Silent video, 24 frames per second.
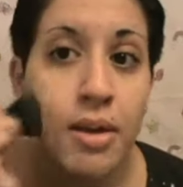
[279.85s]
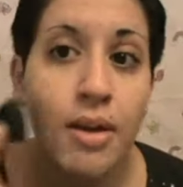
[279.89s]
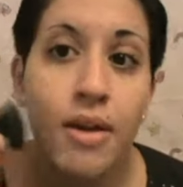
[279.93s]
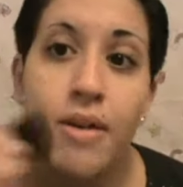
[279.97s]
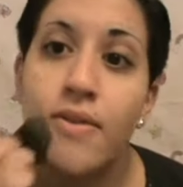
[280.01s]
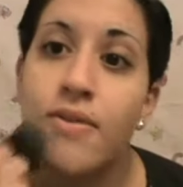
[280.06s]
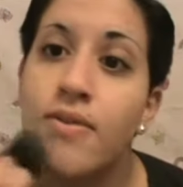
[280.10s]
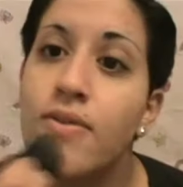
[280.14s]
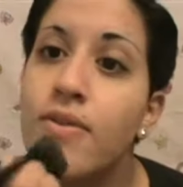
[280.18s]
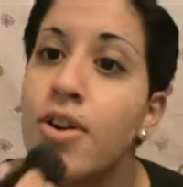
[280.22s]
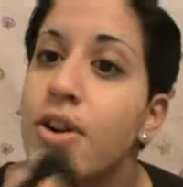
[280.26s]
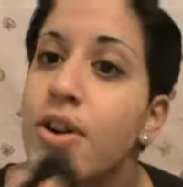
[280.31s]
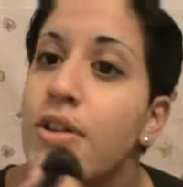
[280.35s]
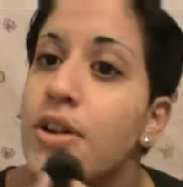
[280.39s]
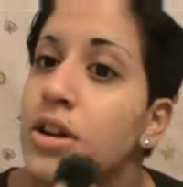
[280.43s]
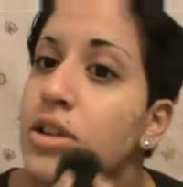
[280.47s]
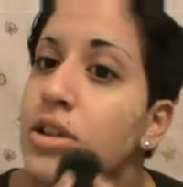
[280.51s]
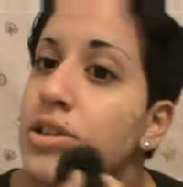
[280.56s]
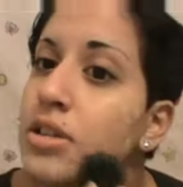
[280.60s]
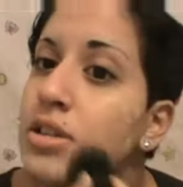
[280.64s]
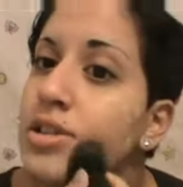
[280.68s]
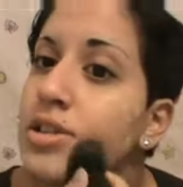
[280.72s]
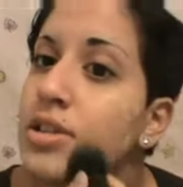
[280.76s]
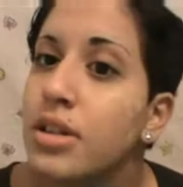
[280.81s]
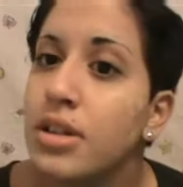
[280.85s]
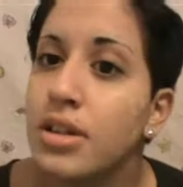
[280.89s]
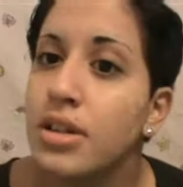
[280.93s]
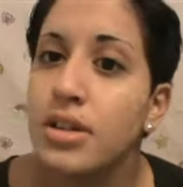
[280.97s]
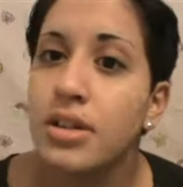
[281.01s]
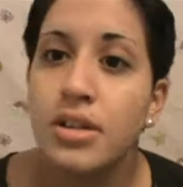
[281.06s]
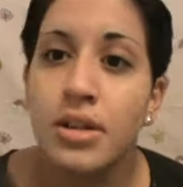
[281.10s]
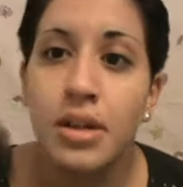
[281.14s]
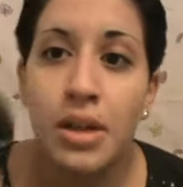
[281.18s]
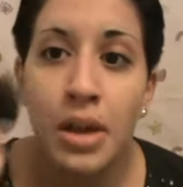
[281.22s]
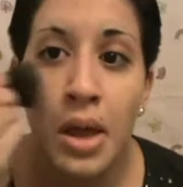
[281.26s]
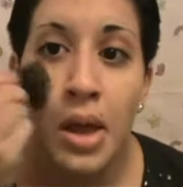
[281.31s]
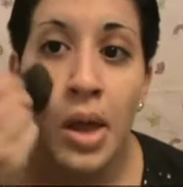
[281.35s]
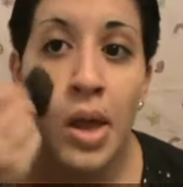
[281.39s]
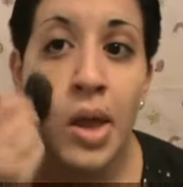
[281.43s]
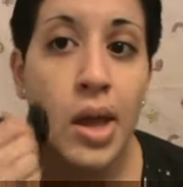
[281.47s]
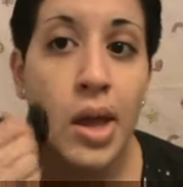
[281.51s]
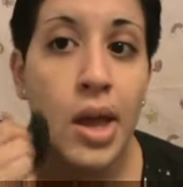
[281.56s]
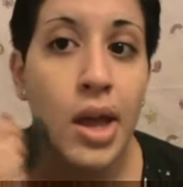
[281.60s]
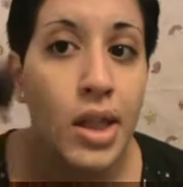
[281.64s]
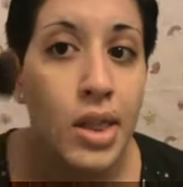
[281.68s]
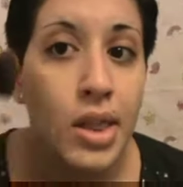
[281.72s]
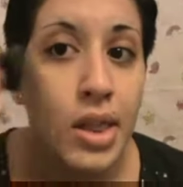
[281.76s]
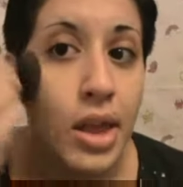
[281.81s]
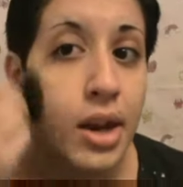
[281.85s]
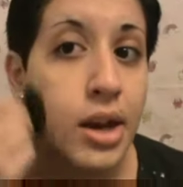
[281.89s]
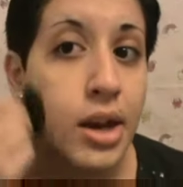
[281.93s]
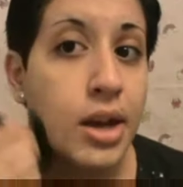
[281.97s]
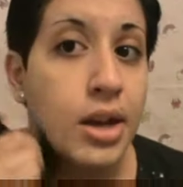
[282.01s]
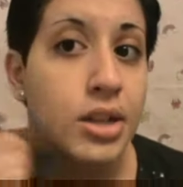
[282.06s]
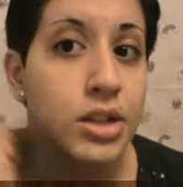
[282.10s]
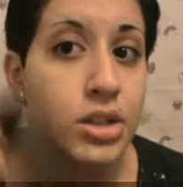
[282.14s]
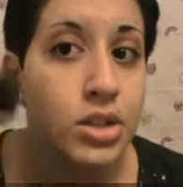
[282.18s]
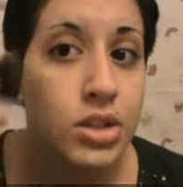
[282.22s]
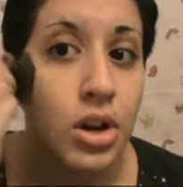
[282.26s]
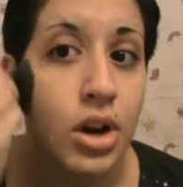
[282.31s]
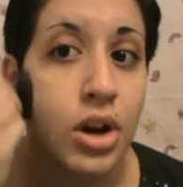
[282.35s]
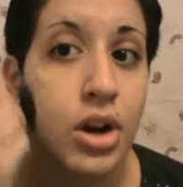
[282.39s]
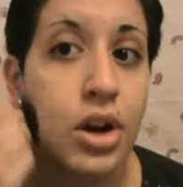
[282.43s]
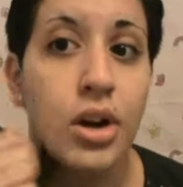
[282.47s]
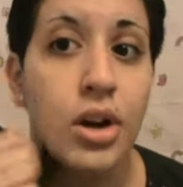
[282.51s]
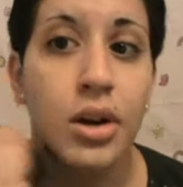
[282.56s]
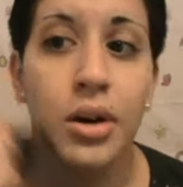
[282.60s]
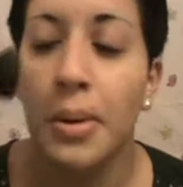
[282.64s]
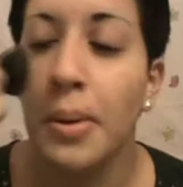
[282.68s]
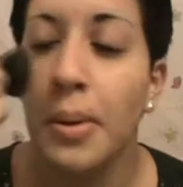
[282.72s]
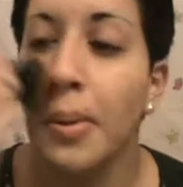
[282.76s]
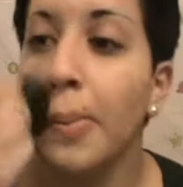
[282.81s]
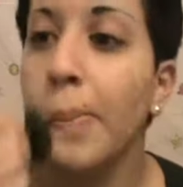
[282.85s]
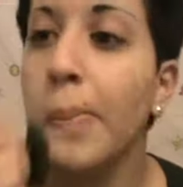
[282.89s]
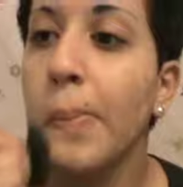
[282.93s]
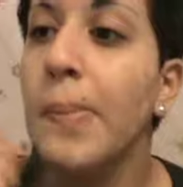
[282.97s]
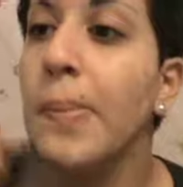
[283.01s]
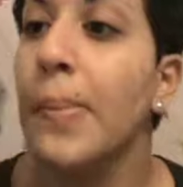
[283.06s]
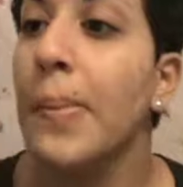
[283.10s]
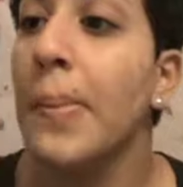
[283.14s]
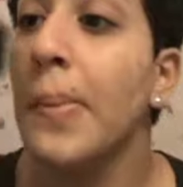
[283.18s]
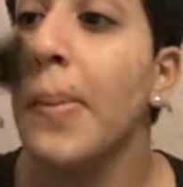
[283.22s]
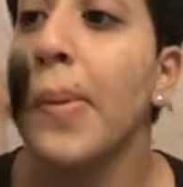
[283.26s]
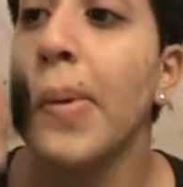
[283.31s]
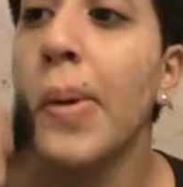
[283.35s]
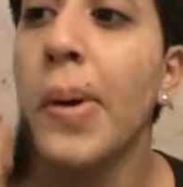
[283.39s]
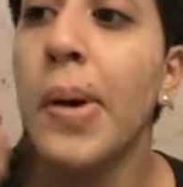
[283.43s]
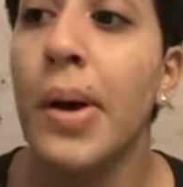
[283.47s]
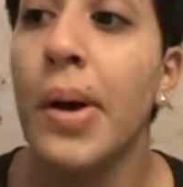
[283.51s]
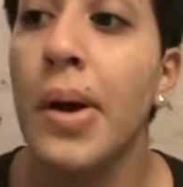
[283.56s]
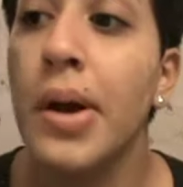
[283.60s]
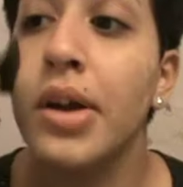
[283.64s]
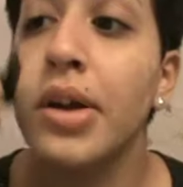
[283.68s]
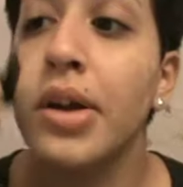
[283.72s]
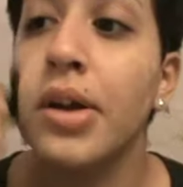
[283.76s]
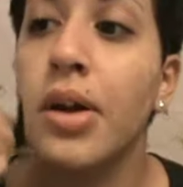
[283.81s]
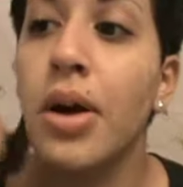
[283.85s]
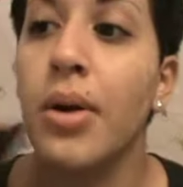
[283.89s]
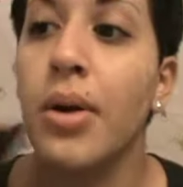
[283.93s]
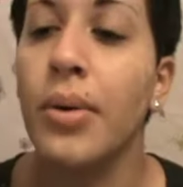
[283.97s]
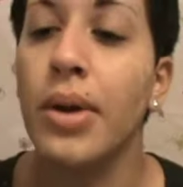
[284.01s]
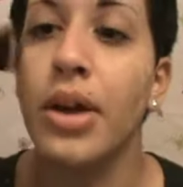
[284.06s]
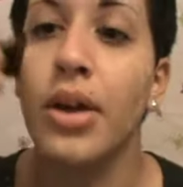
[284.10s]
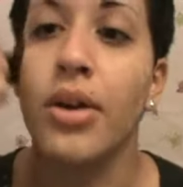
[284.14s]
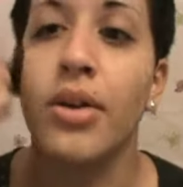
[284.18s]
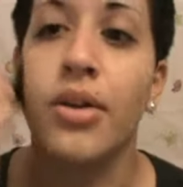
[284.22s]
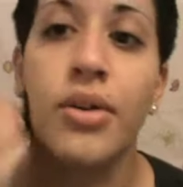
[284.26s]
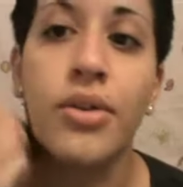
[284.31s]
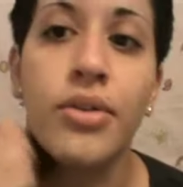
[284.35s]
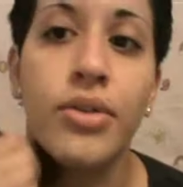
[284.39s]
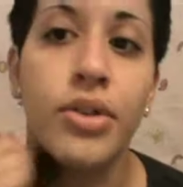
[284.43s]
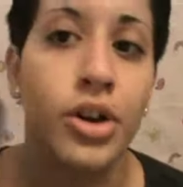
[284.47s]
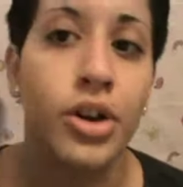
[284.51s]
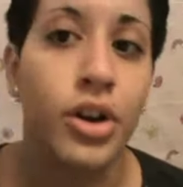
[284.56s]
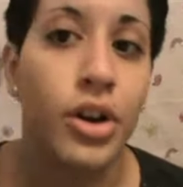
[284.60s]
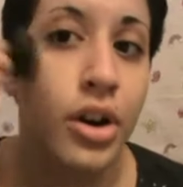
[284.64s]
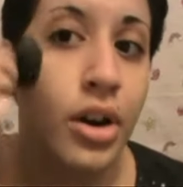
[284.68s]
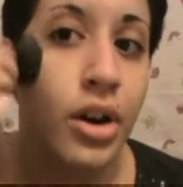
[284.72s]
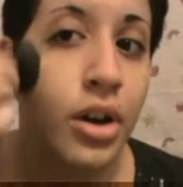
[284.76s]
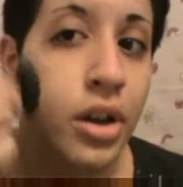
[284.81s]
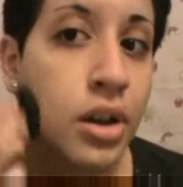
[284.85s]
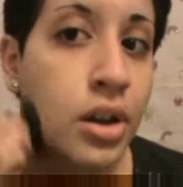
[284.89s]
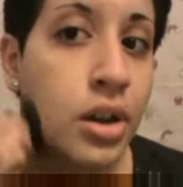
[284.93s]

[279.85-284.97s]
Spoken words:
first, and then I start going over.